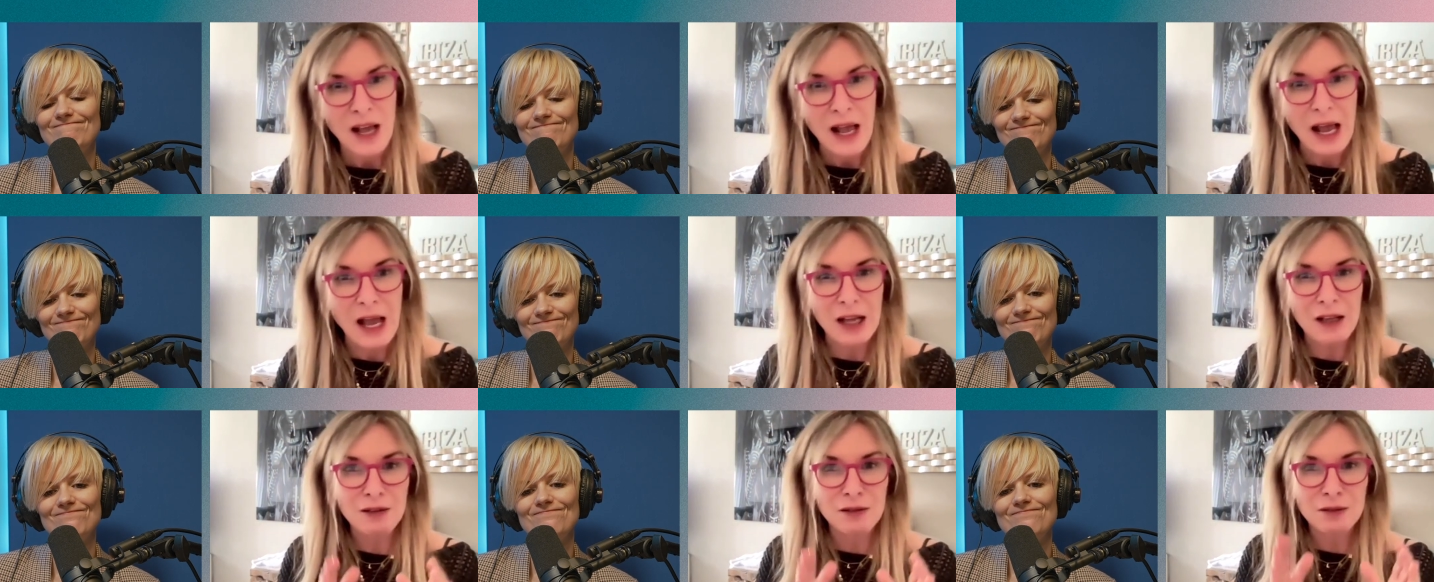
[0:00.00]

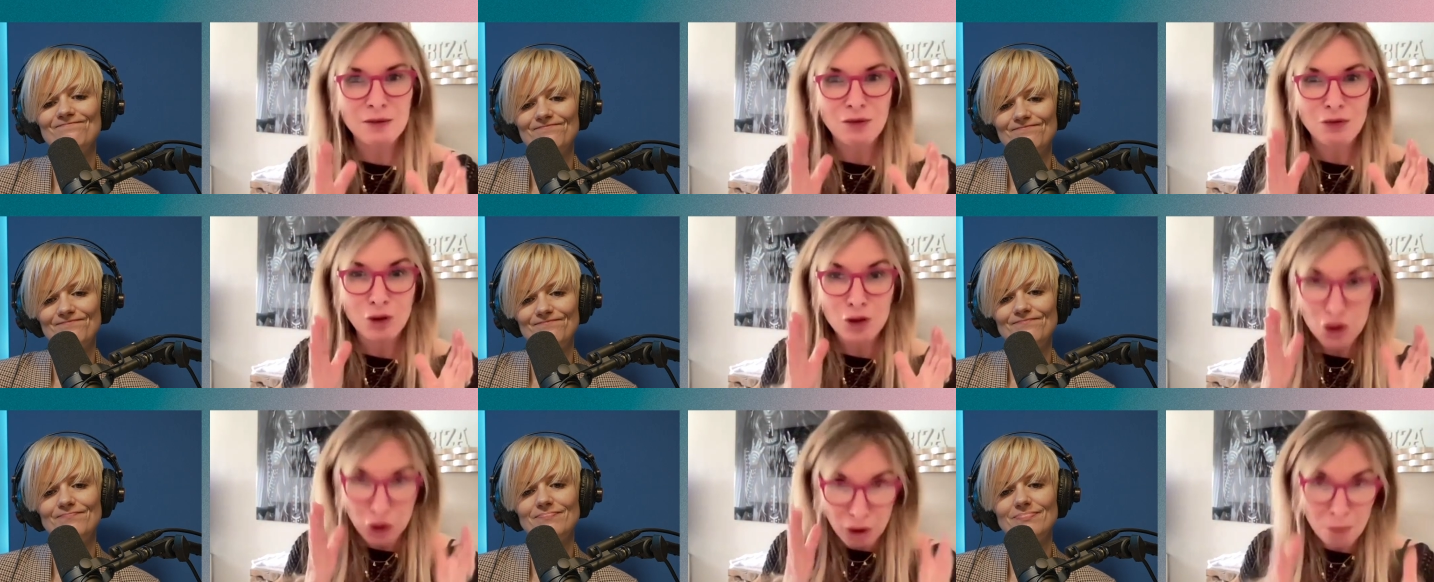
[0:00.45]
Speaker 1: and for
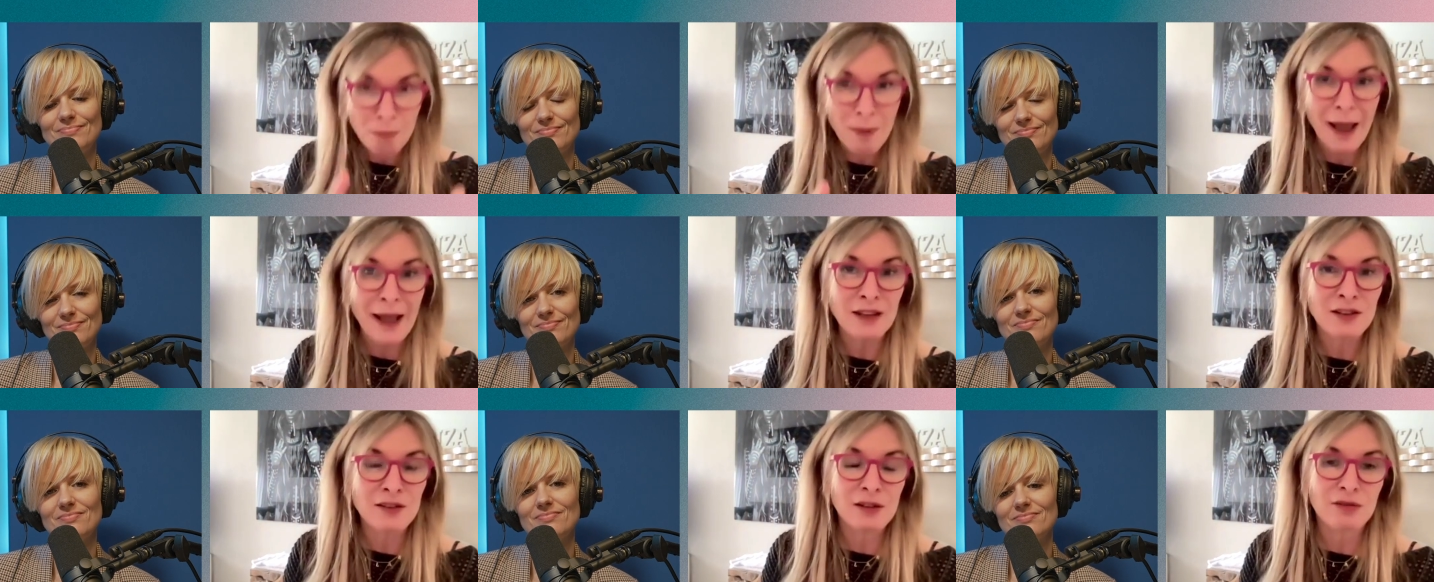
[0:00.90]
your
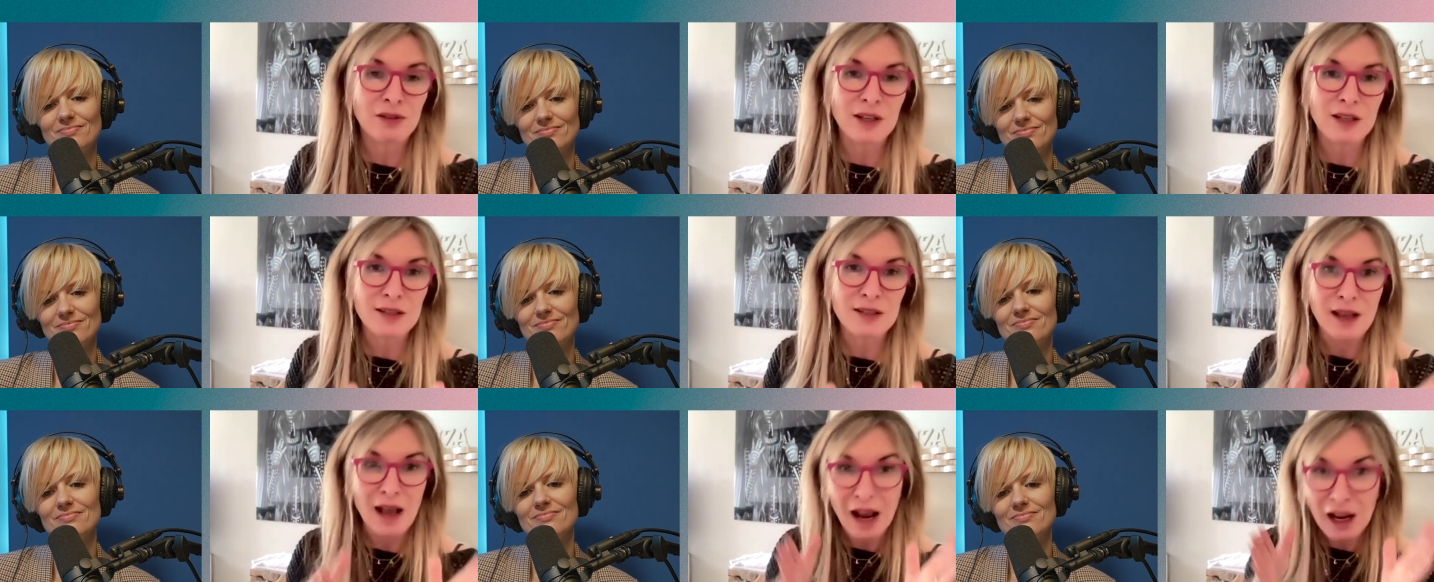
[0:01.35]

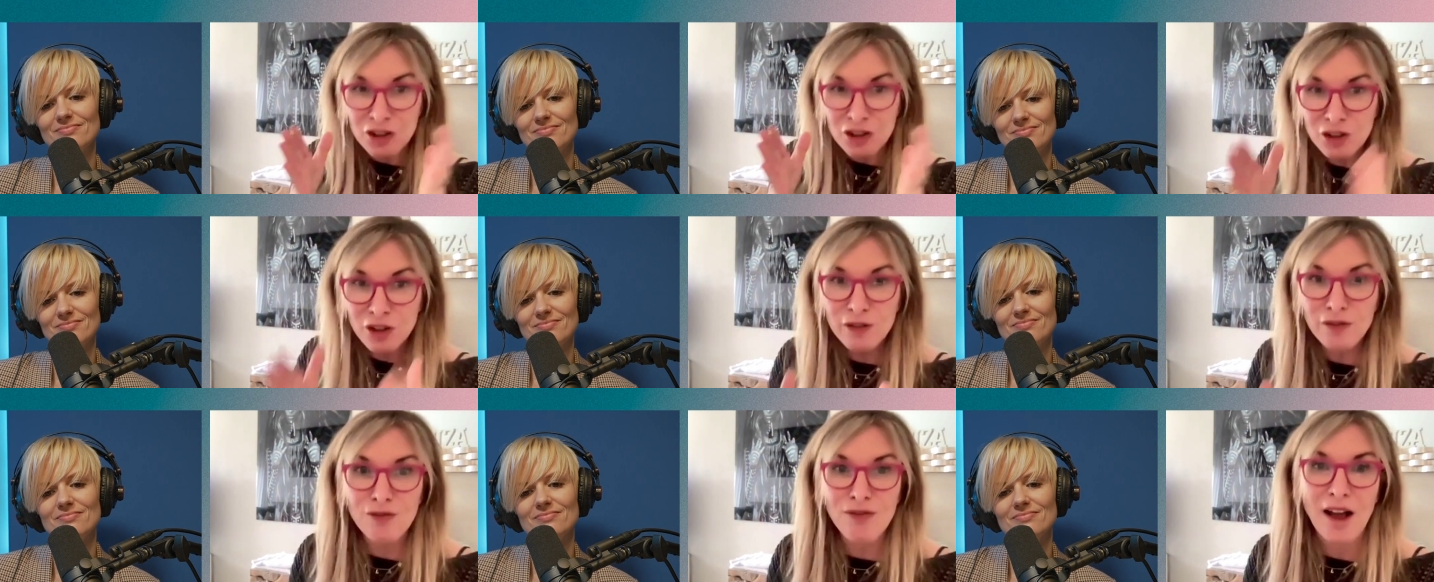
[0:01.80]
boundaries and
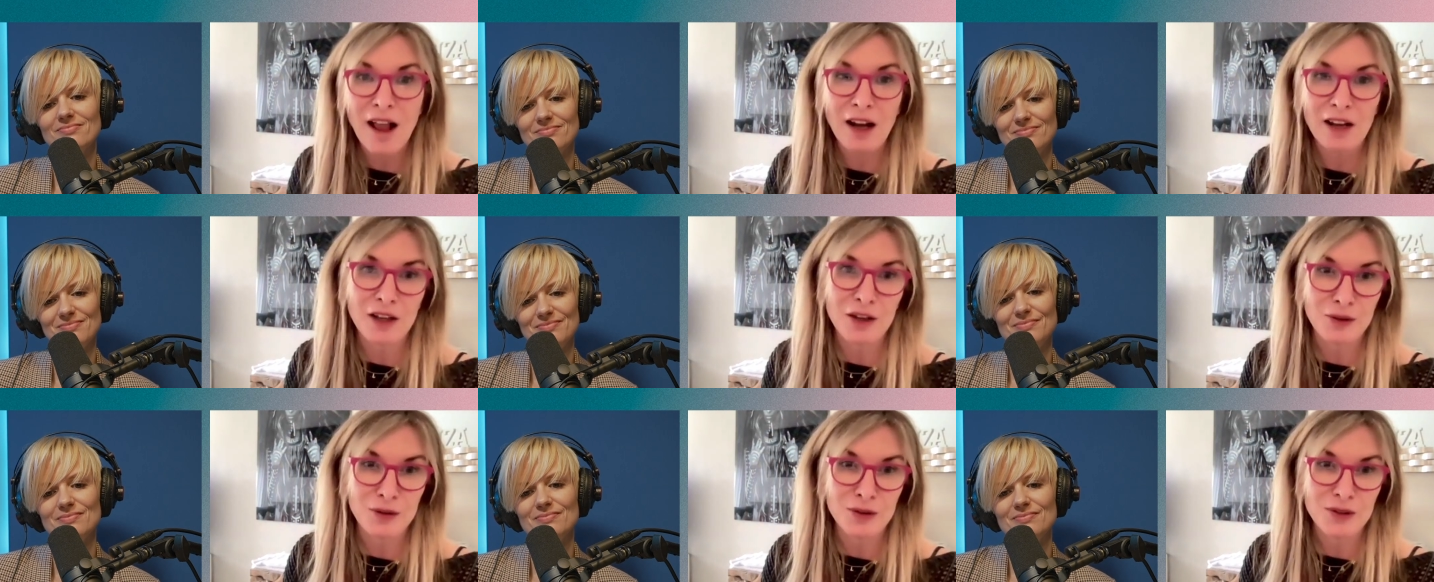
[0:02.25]
your
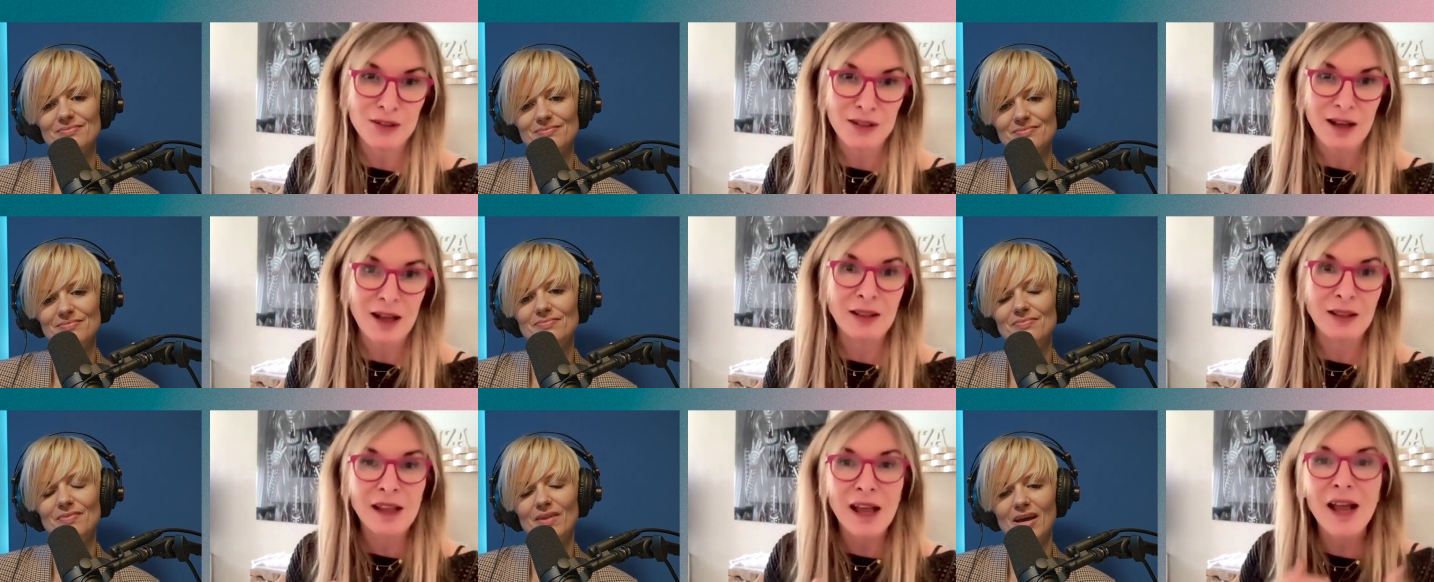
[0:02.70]
values.
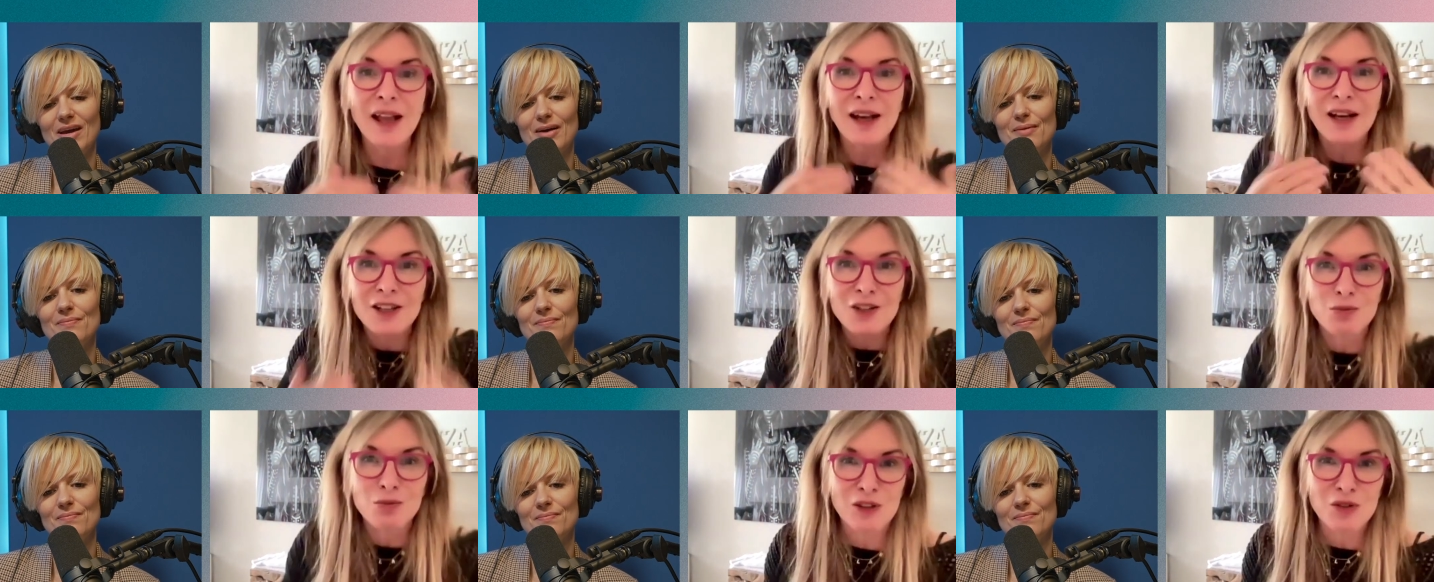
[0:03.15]
And then
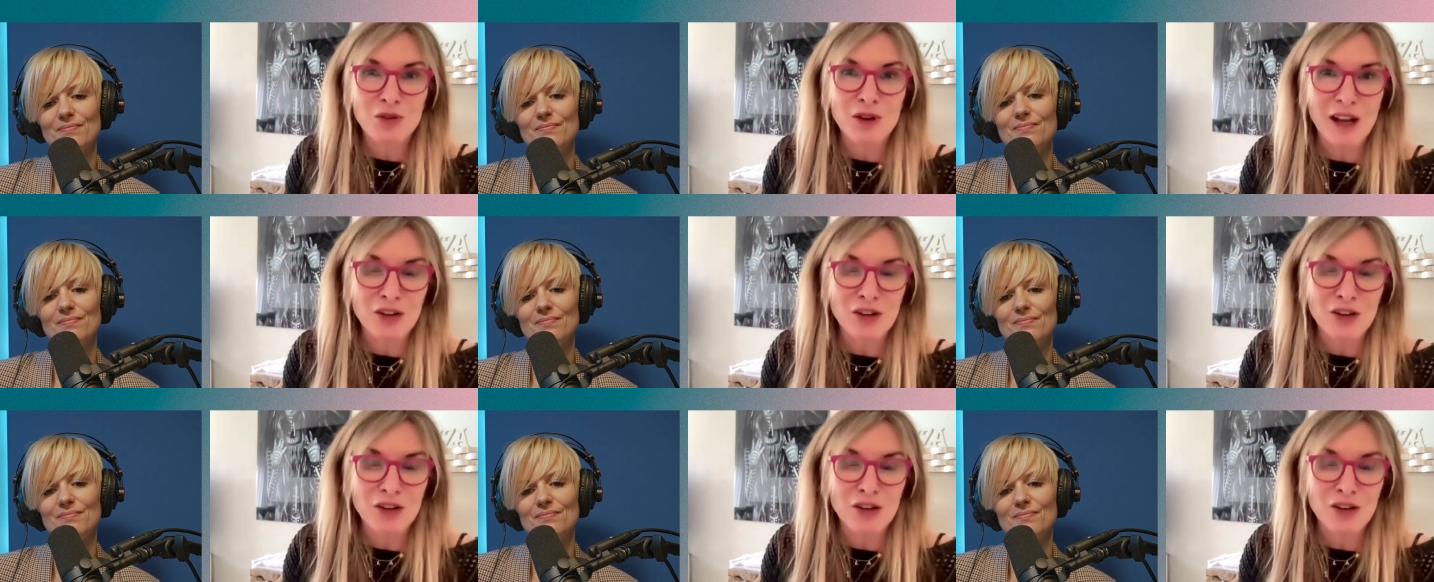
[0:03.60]
is when you